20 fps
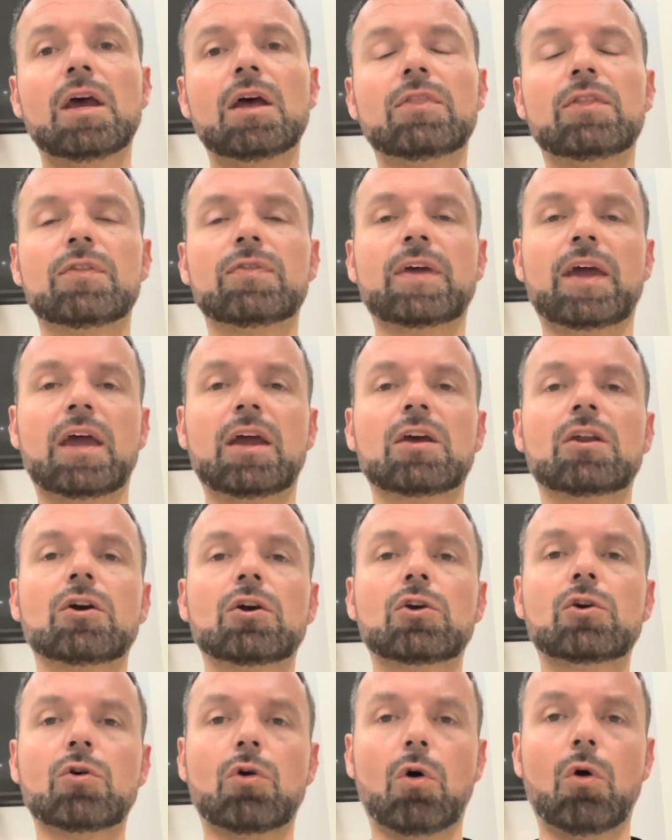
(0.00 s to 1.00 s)
that they are going to
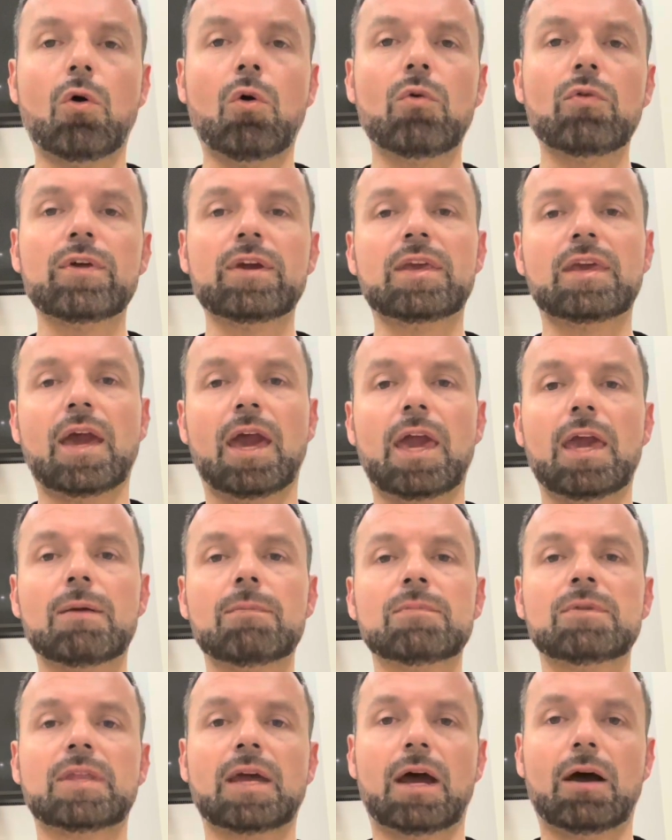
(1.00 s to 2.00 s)
call the
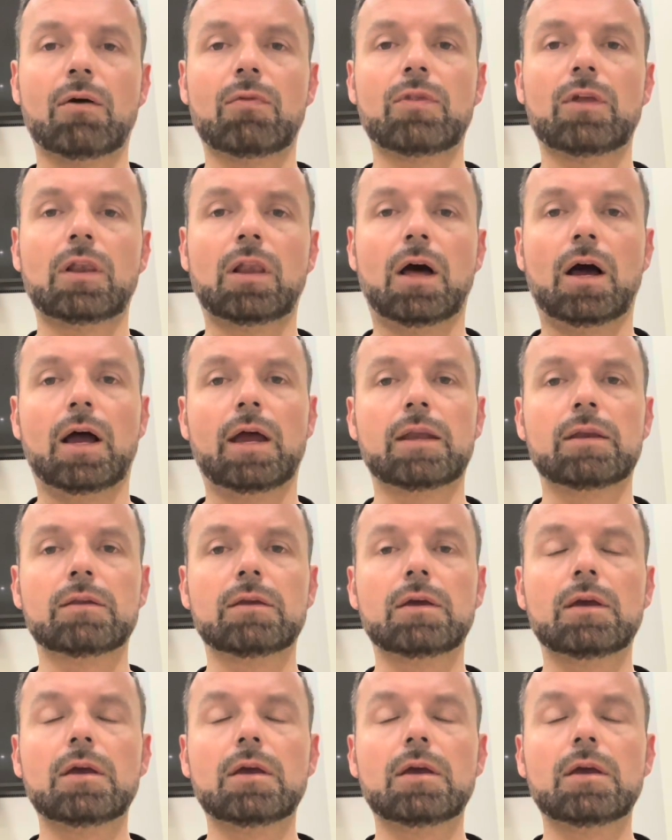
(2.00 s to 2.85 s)
game down the line.